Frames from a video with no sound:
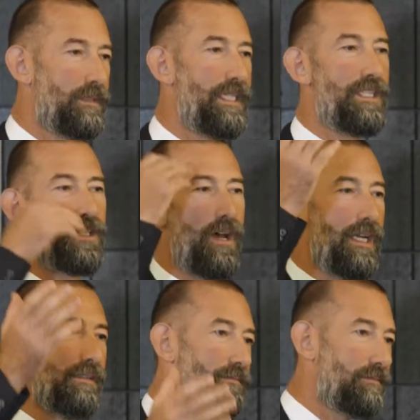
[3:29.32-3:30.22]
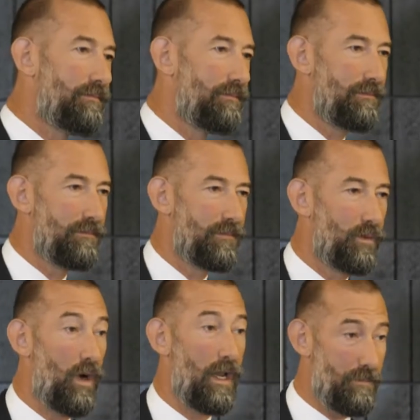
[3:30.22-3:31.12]
insight.
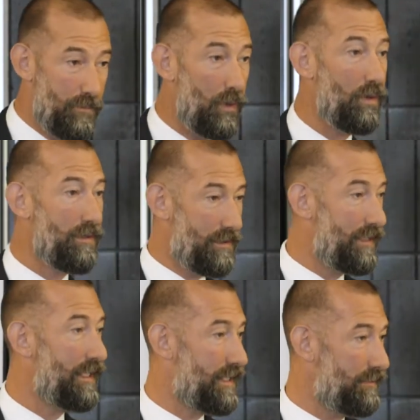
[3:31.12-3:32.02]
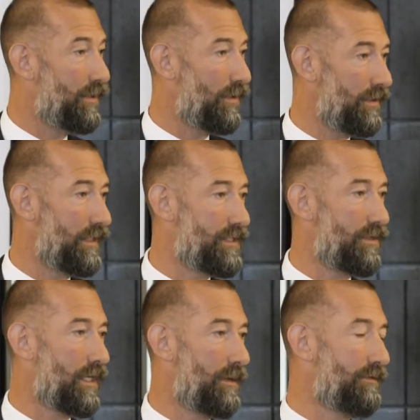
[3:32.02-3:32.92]
While important, it's important. It's
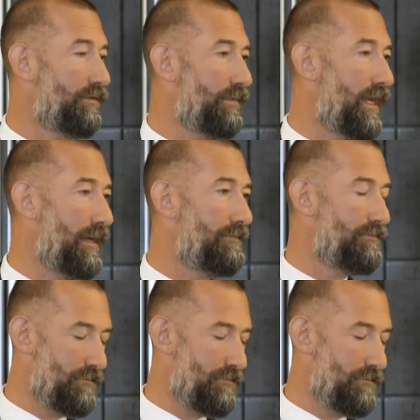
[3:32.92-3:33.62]
not coming from there.